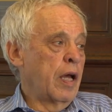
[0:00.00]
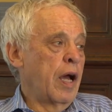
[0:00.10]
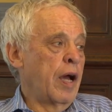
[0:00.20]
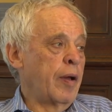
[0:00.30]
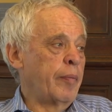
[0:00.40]

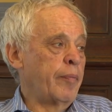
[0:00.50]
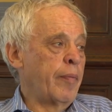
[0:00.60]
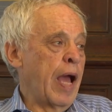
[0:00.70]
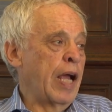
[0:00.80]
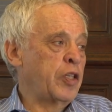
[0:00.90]

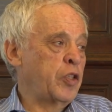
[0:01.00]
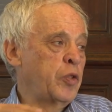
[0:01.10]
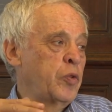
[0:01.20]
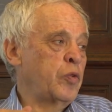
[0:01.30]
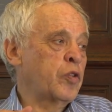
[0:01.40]
Um, as
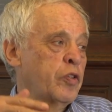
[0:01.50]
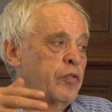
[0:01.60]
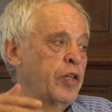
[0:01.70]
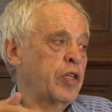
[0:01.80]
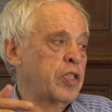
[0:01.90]
you
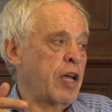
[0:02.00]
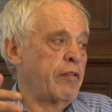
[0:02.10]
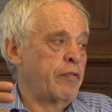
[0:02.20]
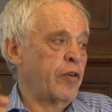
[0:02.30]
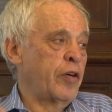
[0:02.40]
traverse
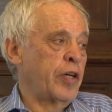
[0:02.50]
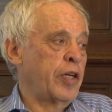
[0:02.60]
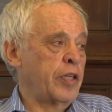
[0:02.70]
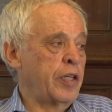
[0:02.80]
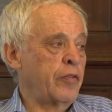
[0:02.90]
that
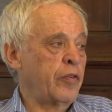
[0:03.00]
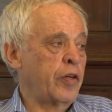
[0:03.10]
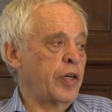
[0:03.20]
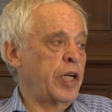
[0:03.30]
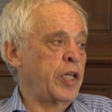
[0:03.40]
void,
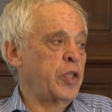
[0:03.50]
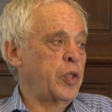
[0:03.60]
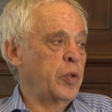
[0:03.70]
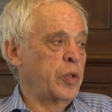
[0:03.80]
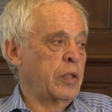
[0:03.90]
void,
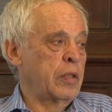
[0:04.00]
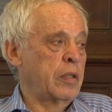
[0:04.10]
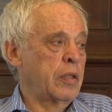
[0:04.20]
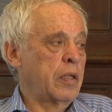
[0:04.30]
you will